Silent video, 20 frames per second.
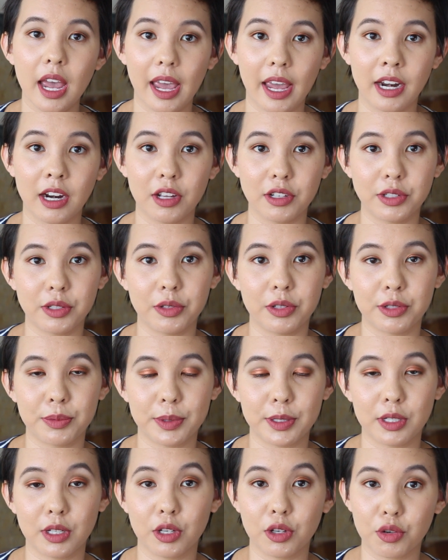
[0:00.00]
and also
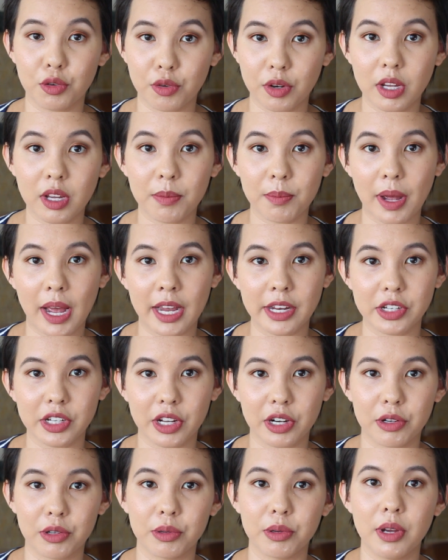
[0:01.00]
especially cream
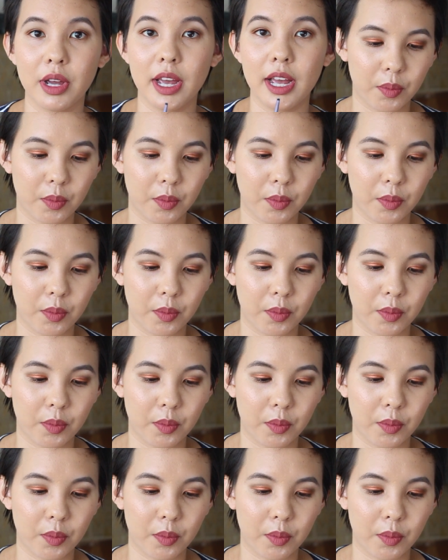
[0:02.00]
eyeshadow.